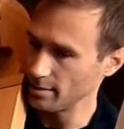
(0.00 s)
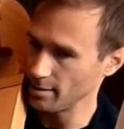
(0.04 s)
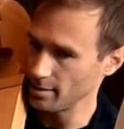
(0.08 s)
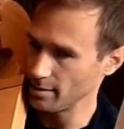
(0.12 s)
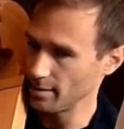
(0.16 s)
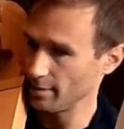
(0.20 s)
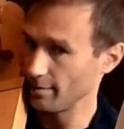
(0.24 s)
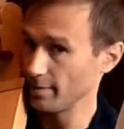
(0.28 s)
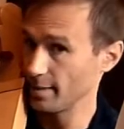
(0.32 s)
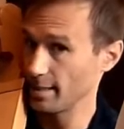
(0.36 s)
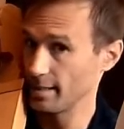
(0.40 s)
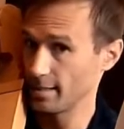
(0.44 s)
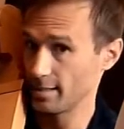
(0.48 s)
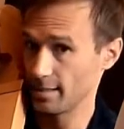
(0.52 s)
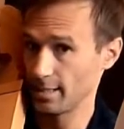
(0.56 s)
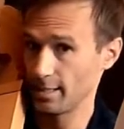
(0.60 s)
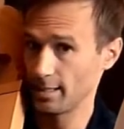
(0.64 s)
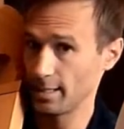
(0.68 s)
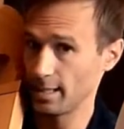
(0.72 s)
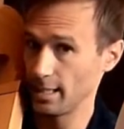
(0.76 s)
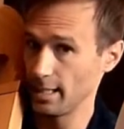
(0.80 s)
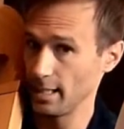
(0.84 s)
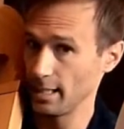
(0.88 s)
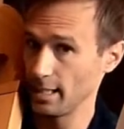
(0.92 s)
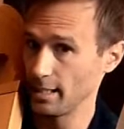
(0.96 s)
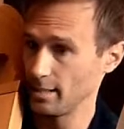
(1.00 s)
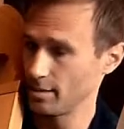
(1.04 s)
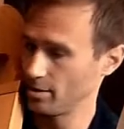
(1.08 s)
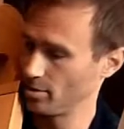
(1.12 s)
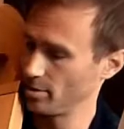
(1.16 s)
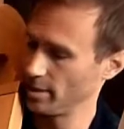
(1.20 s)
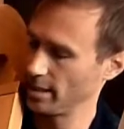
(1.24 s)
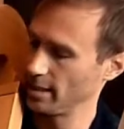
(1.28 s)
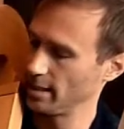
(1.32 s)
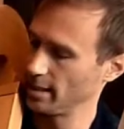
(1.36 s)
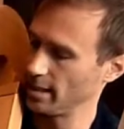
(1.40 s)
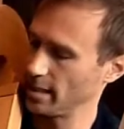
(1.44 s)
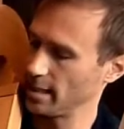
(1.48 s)
7 is then the E
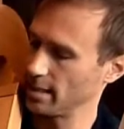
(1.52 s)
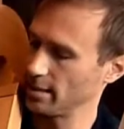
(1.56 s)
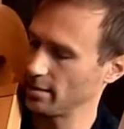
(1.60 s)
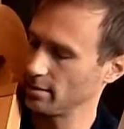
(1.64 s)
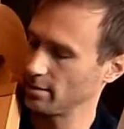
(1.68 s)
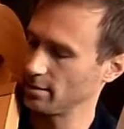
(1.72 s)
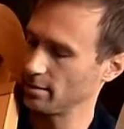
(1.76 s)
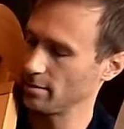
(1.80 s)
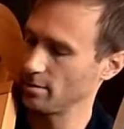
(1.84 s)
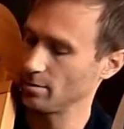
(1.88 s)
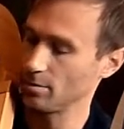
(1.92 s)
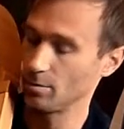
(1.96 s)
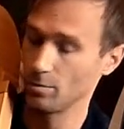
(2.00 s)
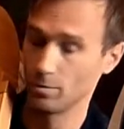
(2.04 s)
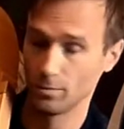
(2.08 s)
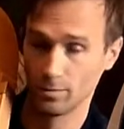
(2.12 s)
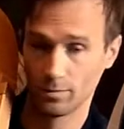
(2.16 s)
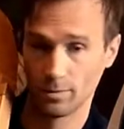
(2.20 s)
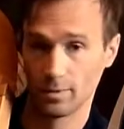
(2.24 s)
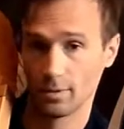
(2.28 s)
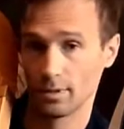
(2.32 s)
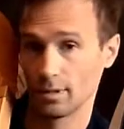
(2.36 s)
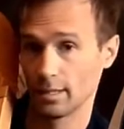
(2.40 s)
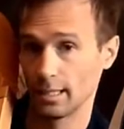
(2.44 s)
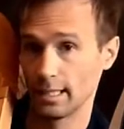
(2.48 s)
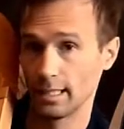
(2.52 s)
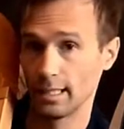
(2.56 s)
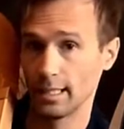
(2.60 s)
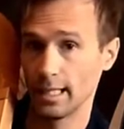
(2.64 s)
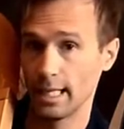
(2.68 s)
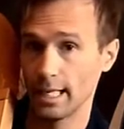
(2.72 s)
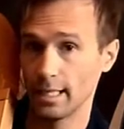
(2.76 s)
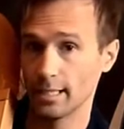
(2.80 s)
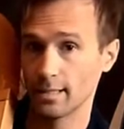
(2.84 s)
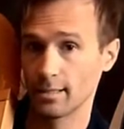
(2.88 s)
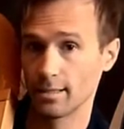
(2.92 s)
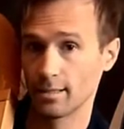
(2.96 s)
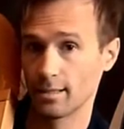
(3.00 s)
string, and the
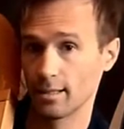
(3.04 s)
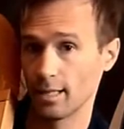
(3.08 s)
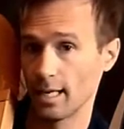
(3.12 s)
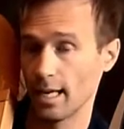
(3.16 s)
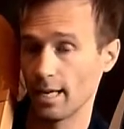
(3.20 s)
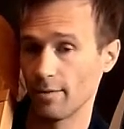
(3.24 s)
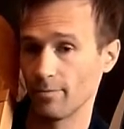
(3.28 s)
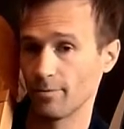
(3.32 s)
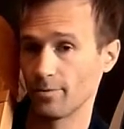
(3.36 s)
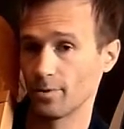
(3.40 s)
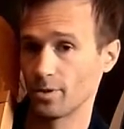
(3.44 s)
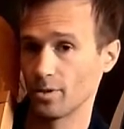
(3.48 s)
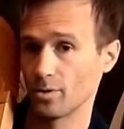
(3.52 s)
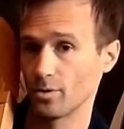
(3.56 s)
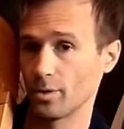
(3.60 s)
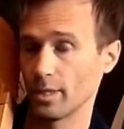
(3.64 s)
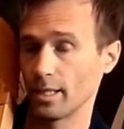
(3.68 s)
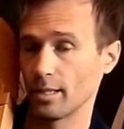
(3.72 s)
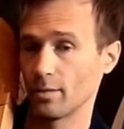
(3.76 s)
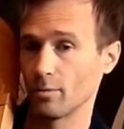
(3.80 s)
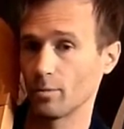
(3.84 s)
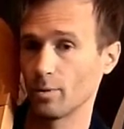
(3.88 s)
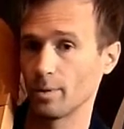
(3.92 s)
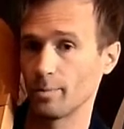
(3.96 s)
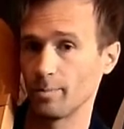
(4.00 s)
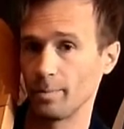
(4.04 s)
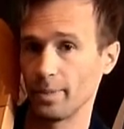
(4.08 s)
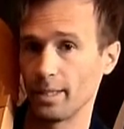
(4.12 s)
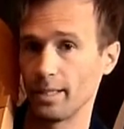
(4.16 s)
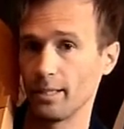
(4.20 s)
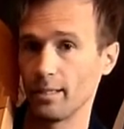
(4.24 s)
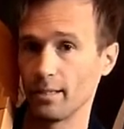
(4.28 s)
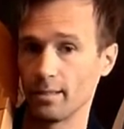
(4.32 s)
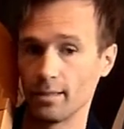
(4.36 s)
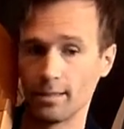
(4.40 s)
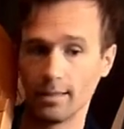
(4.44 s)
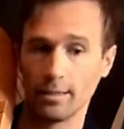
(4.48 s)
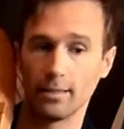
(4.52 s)
next F string would
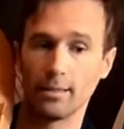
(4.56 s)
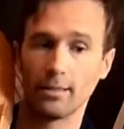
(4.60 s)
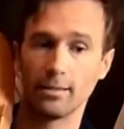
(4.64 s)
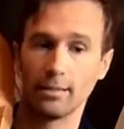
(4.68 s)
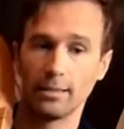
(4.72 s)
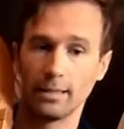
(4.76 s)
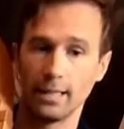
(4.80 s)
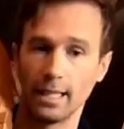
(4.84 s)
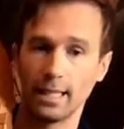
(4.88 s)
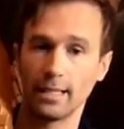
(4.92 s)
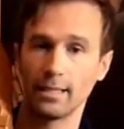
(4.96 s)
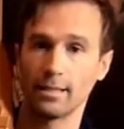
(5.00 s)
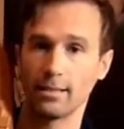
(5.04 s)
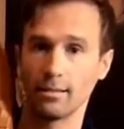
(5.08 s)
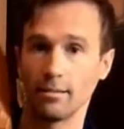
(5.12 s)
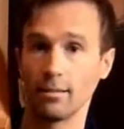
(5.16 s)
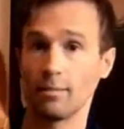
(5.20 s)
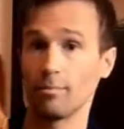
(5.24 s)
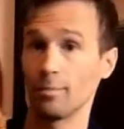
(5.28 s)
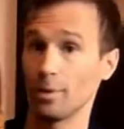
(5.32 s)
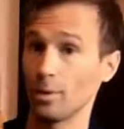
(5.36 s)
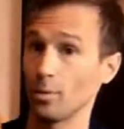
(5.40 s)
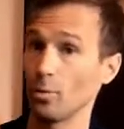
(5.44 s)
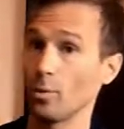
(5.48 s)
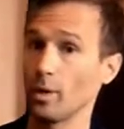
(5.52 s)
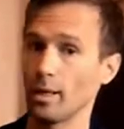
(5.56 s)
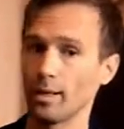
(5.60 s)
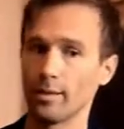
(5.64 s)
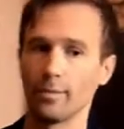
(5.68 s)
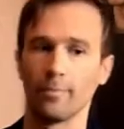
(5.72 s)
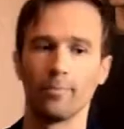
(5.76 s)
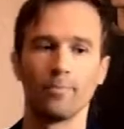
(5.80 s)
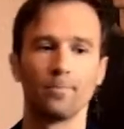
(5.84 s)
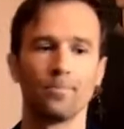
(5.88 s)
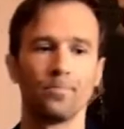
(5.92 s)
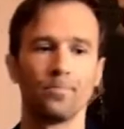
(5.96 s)
be the next number 1.